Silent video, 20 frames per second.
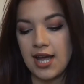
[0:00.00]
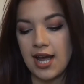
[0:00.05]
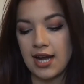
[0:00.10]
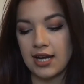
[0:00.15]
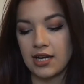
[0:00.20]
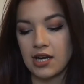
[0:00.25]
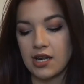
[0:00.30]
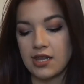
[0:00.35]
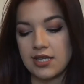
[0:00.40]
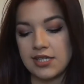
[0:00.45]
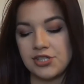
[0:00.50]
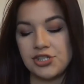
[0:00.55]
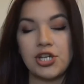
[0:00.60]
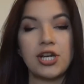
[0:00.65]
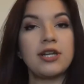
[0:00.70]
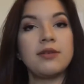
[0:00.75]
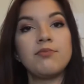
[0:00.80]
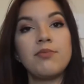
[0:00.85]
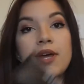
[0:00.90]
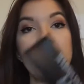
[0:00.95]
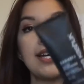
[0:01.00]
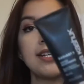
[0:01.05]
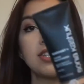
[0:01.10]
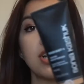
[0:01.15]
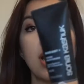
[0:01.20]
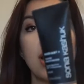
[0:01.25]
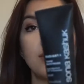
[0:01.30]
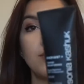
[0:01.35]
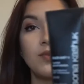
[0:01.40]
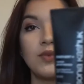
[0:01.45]
I got in the shade beige.
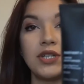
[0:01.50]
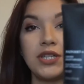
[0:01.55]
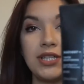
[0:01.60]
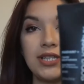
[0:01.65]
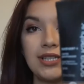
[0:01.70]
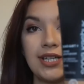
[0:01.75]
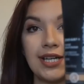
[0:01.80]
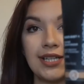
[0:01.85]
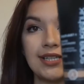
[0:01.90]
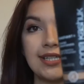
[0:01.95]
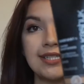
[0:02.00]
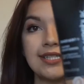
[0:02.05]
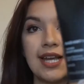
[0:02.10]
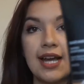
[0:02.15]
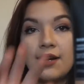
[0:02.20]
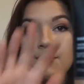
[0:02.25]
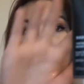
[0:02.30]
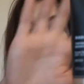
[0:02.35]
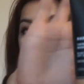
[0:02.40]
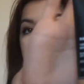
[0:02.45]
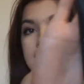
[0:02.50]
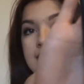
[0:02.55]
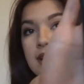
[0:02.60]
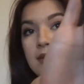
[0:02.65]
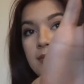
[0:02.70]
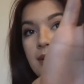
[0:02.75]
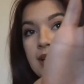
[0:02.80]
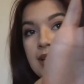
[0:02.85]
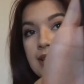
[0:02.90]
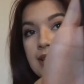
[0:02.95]
I really like this. I wear this on my